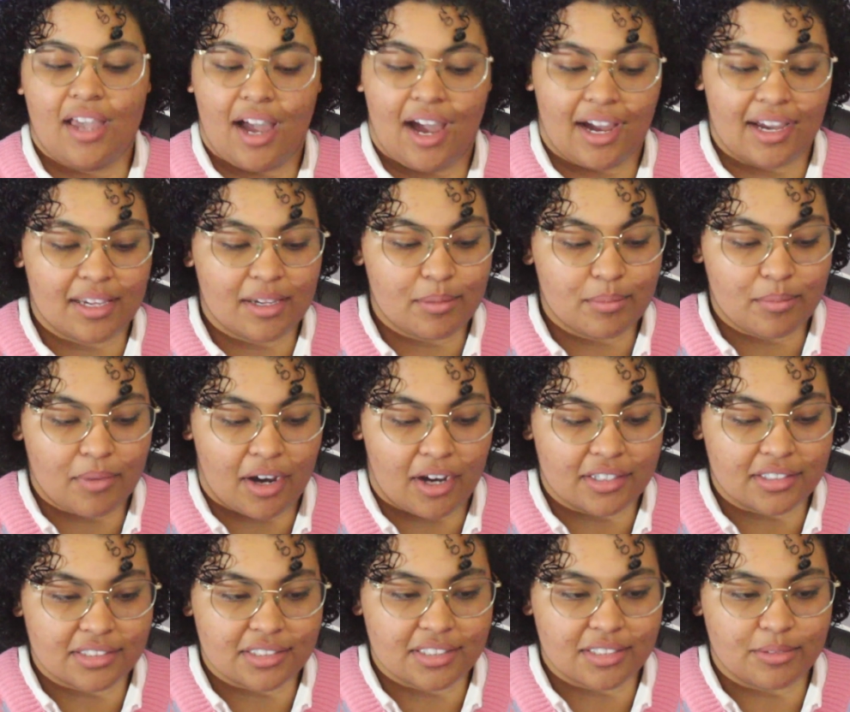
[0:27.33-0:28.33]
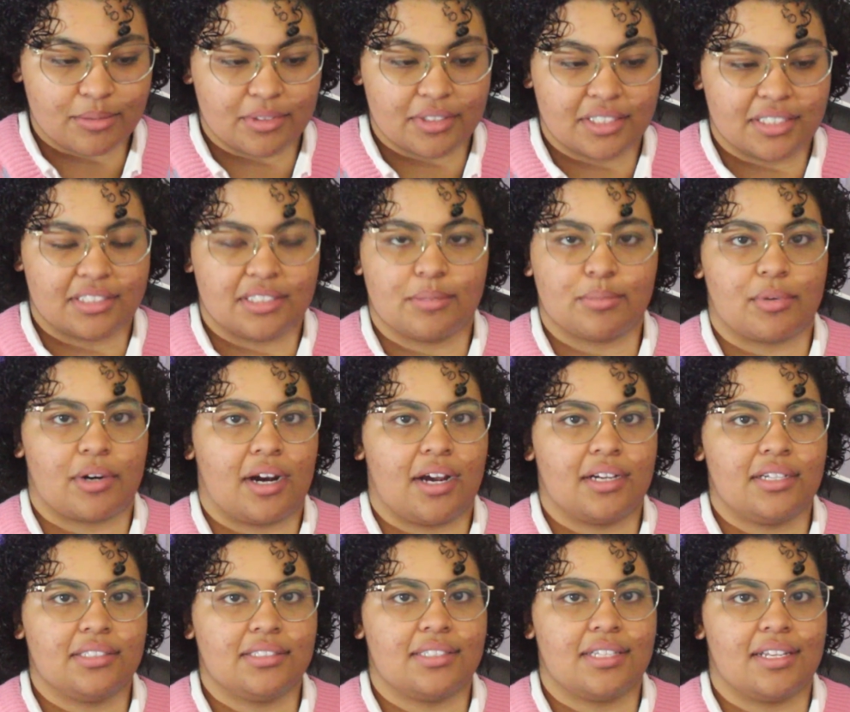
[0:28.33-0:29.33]
I am honestly really
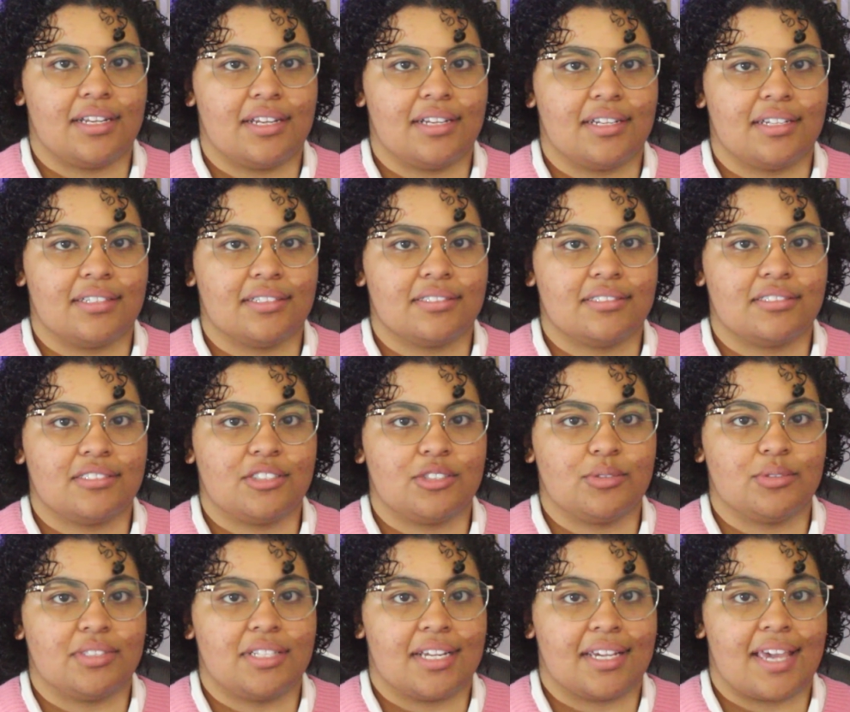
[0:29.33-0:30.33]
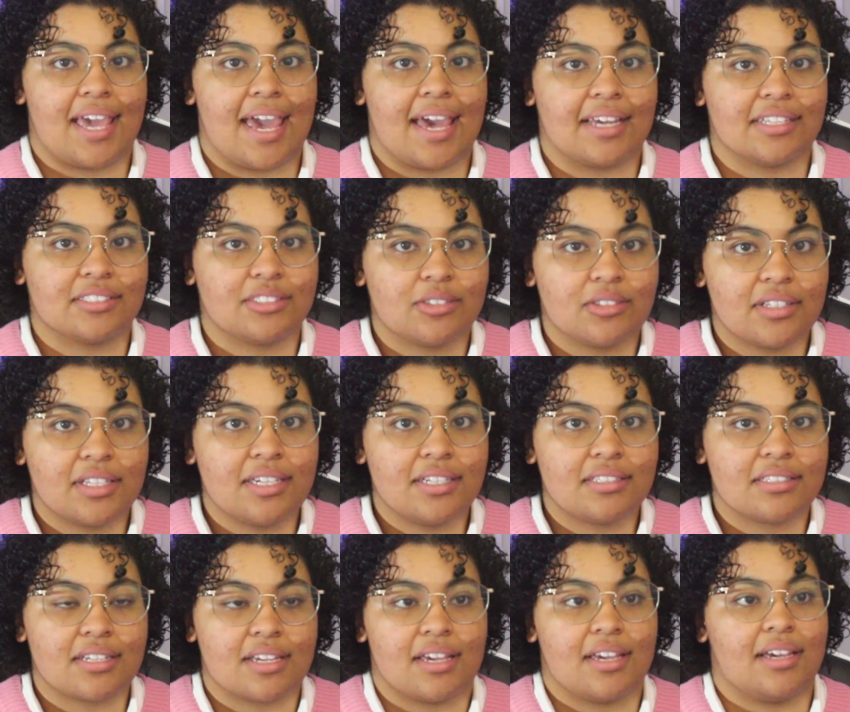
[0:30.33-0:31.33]
surprised they didn't choose to cancel
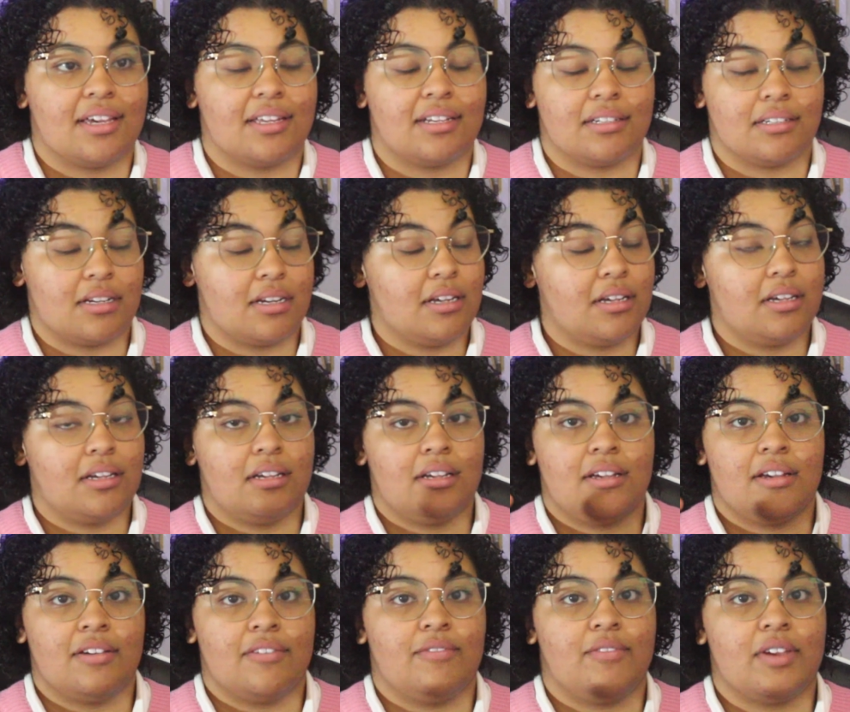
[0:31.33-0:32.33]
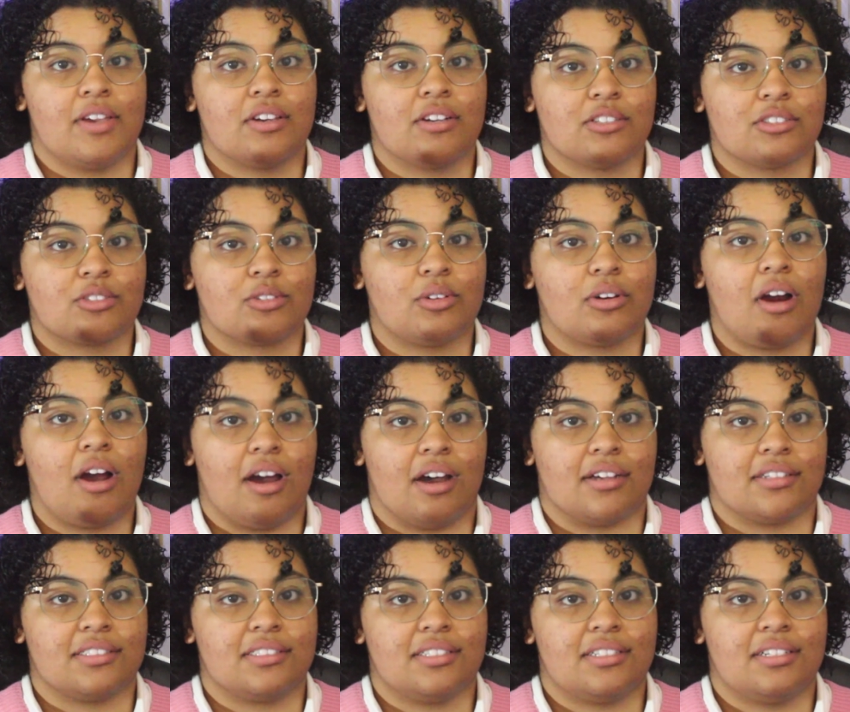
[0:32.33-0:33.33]
it, and fingers
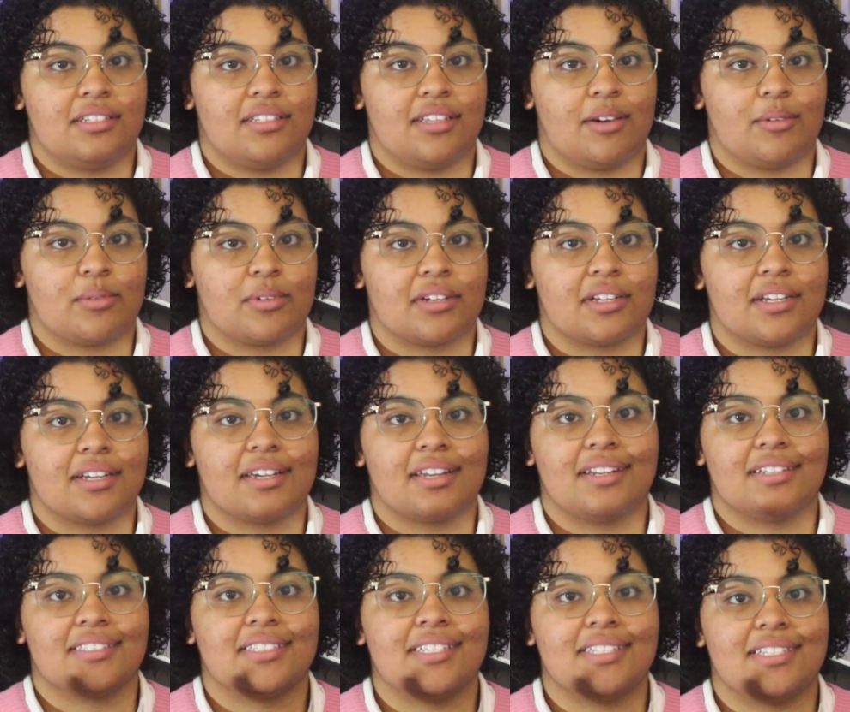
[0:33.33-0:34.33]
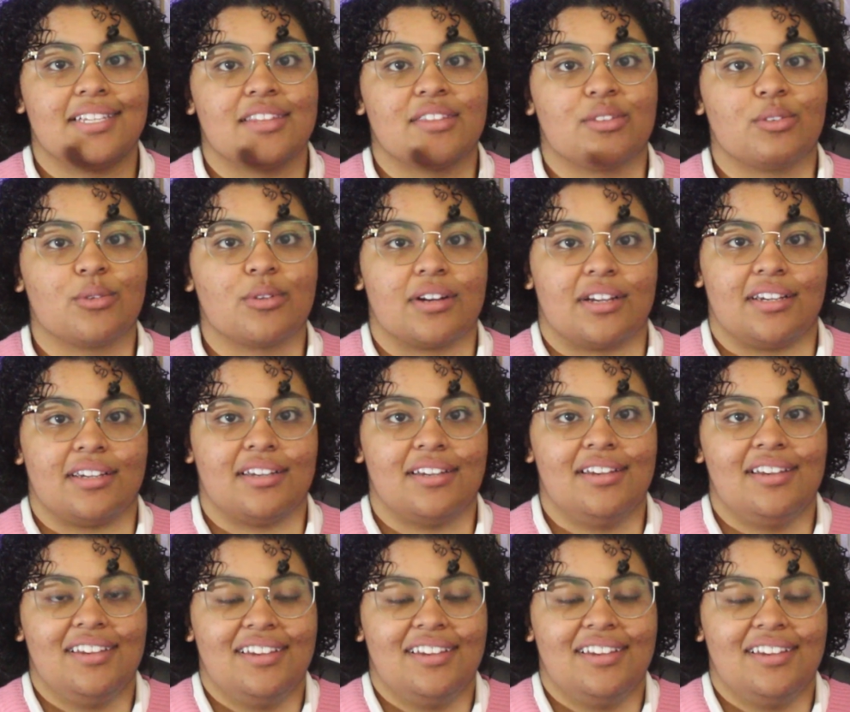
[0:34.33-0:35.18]
crossed that we're gonna get a season 3.